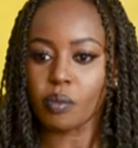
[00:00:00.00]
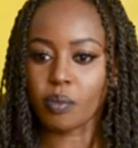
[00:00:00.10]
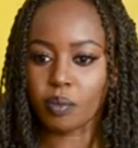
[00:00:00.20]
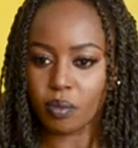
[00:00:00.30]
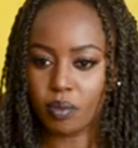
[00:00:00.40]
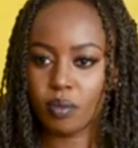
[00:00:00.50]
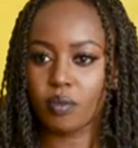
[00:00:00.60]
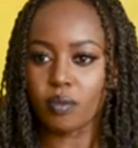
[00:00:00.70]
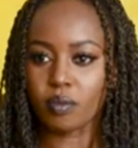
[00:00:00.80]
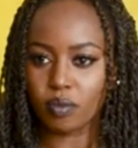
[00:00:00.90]

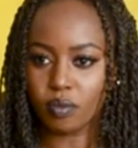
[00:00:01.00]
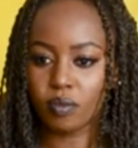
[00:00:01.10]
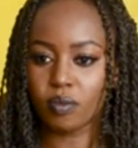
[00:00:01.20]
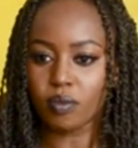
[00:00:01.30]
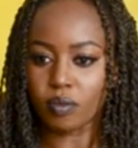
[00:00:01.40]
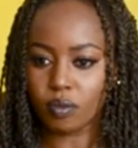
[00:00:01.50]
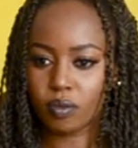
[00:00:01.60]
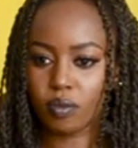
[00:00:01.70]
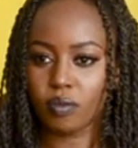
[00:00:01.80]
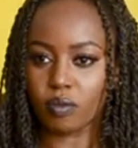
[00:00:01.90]

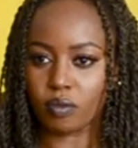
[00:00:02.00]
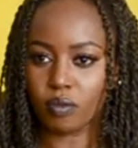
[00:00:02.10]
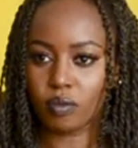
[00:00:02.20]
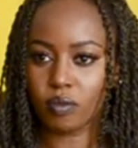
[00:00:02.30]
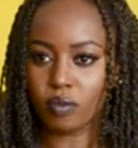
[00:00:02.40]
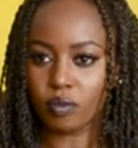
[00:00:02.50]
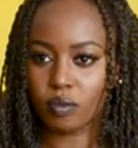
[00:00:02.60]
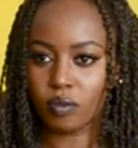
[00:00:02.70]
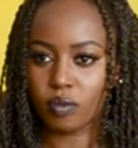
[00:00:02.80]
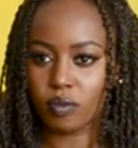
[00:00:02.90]

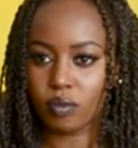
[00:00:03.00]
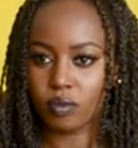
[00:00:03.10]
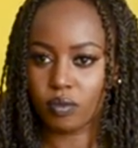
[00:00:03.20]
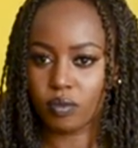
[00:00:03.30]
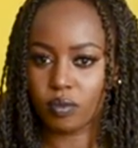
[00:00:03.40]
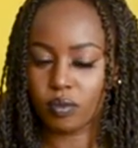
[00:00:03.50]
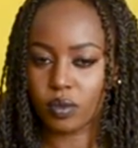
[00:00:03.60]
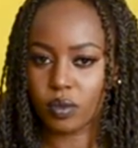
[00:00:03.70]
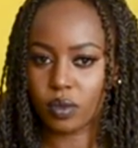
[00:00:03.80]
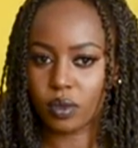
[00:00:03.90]

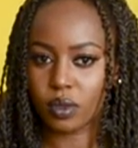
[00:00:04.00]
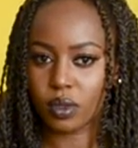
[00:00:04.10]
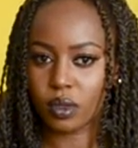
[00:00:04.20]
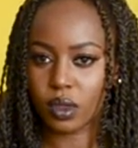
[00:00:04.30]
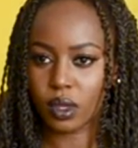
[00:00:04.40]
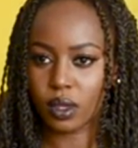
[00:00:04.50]
The person shown says nothing.